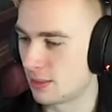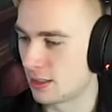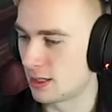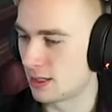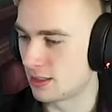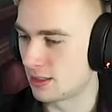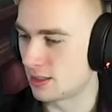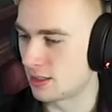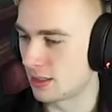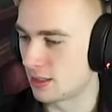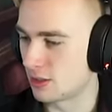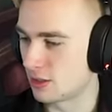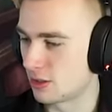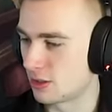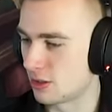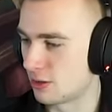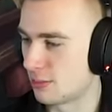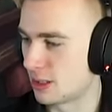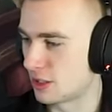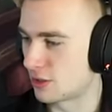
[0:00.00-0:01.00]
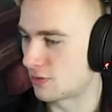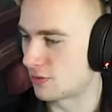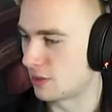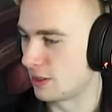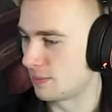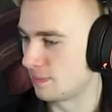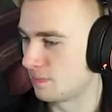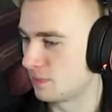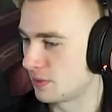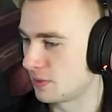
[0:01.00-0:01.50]
It does so much for
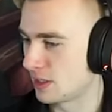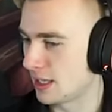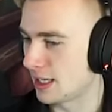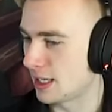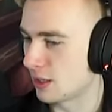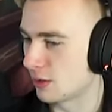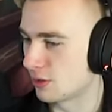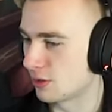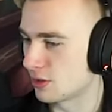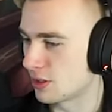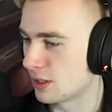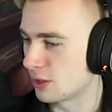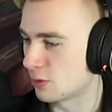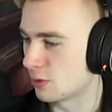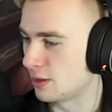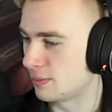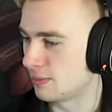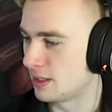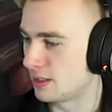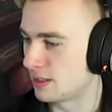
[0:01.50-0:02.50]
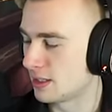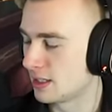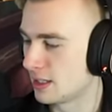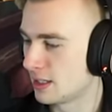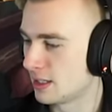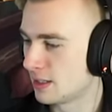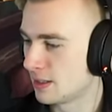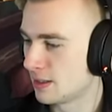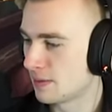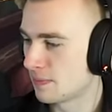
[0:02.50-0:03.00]
him. It kills the equipment.
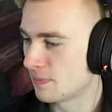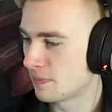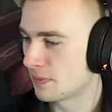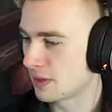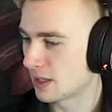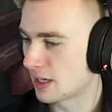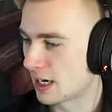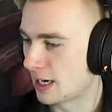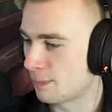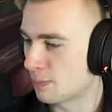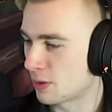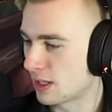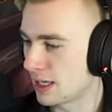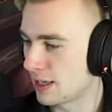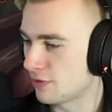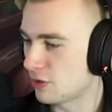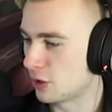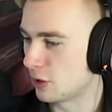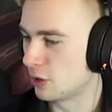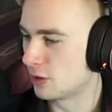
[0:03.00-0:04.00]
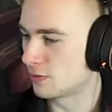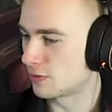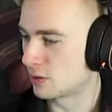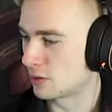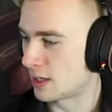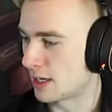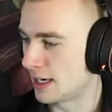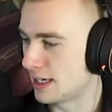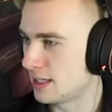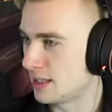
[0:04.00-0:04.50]
I probably have to
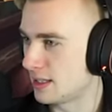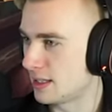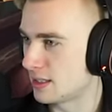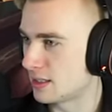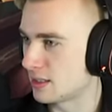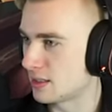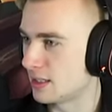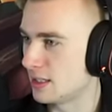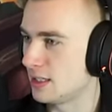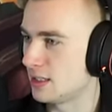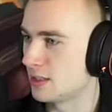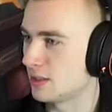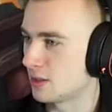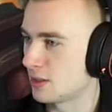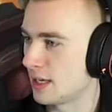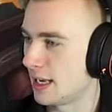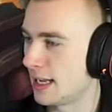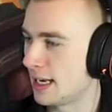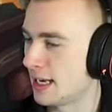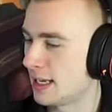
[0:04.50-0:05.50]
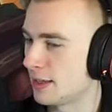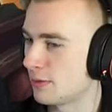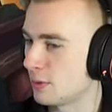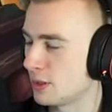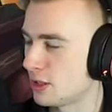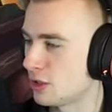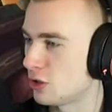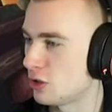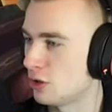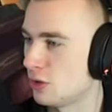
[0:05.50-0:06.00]
override this. He's hitting
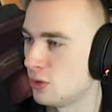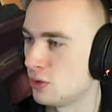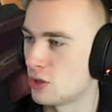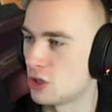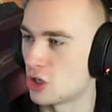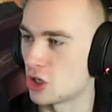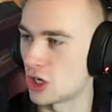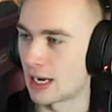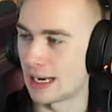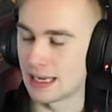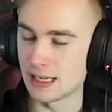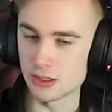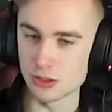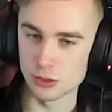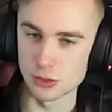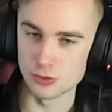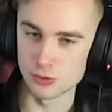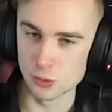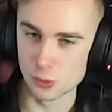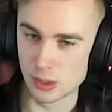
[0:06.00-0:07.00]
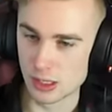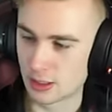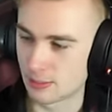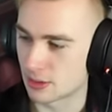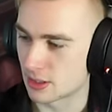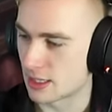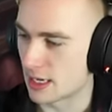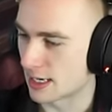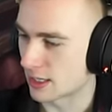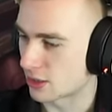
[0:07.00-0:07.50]
with two giant
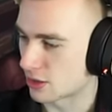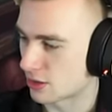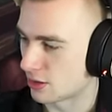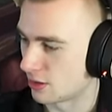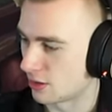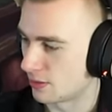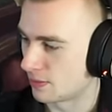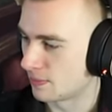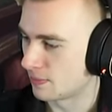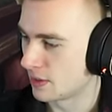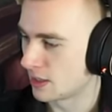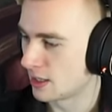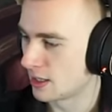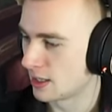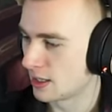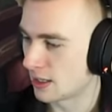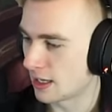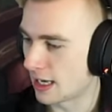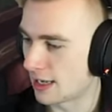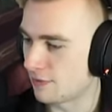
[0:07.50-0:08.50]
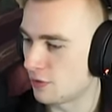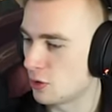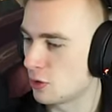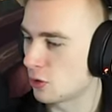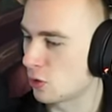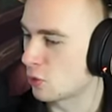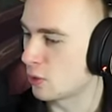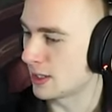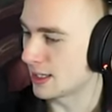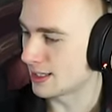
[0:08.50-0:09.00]
overwhelms next turn. I have no
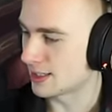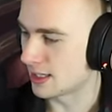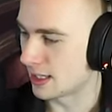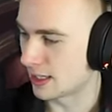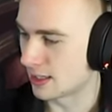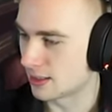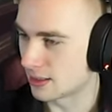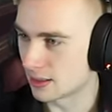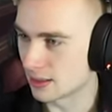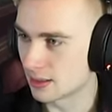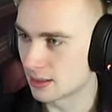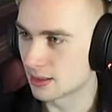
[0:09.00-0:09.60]
quicksand.